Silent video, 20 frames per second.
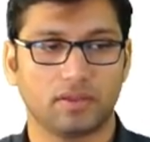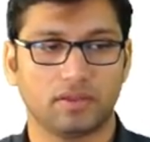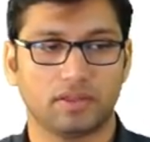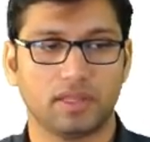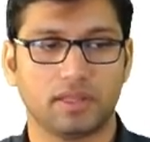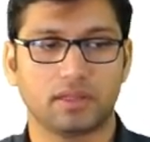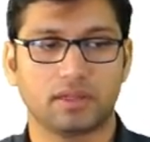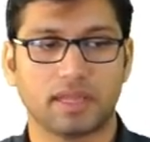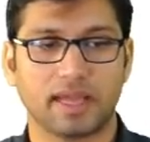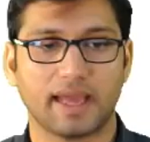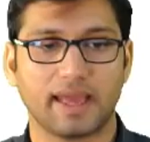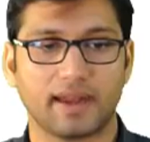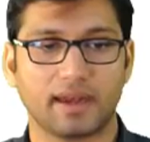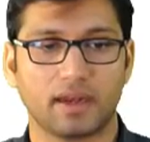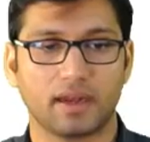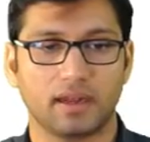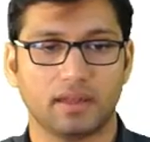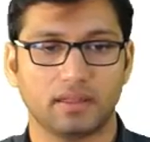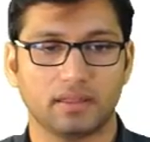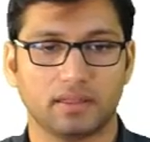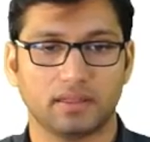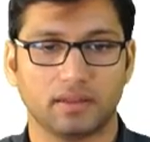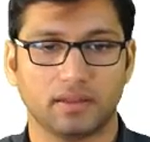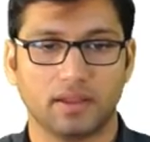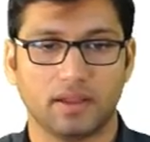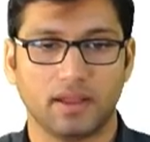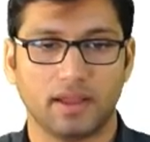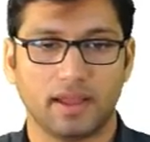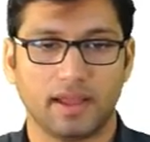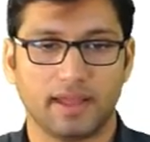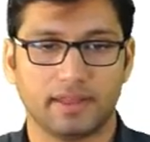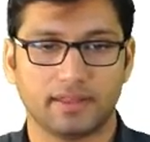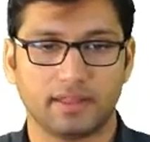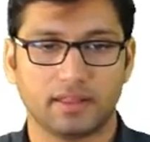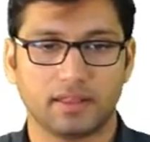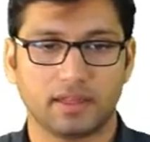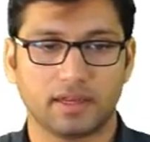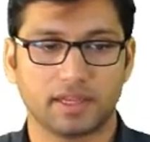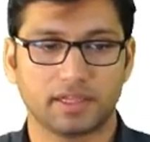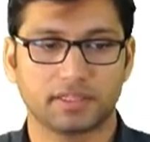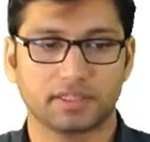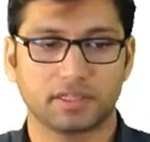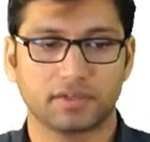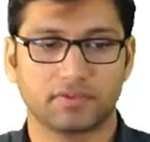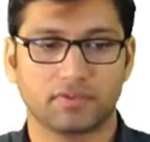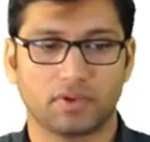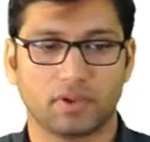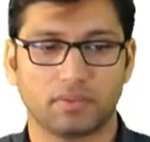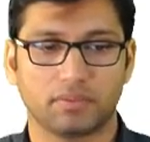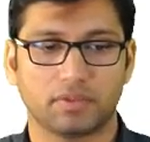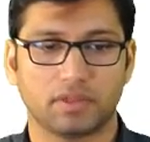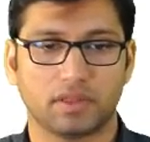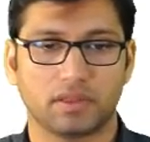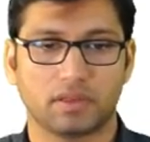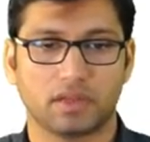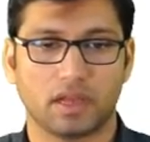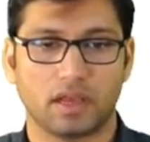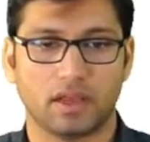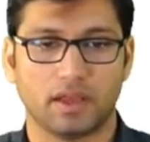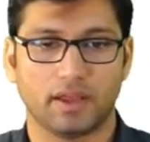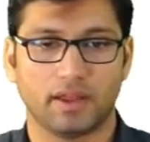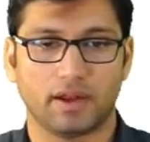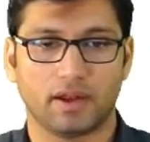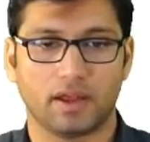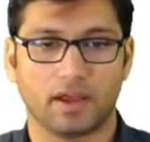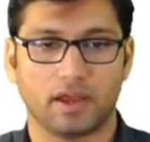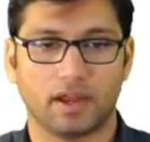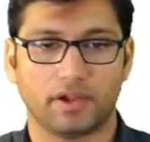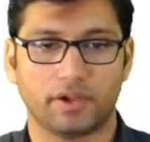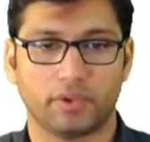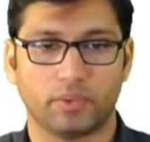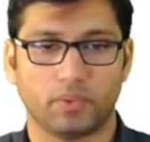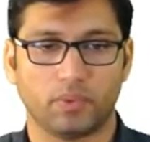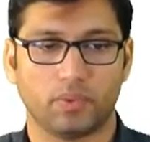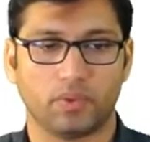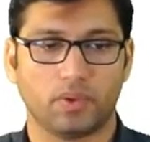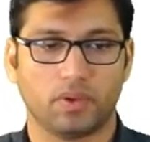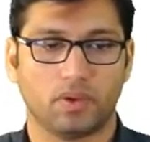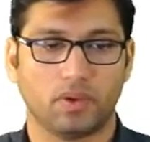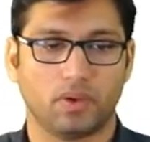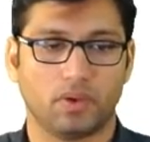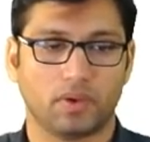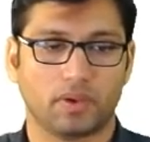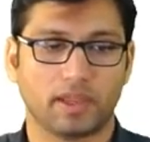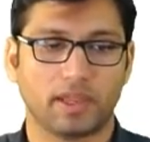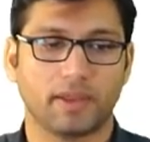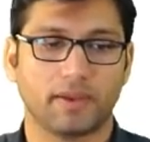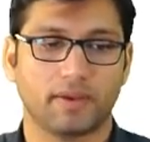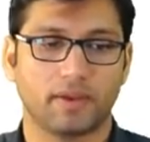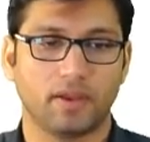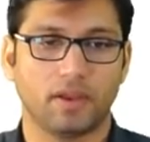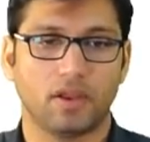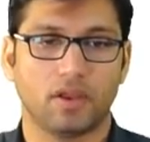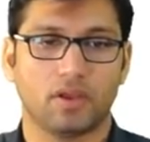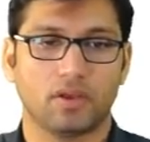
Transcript: this tire, and there is a reaction from this tire R2. Okay,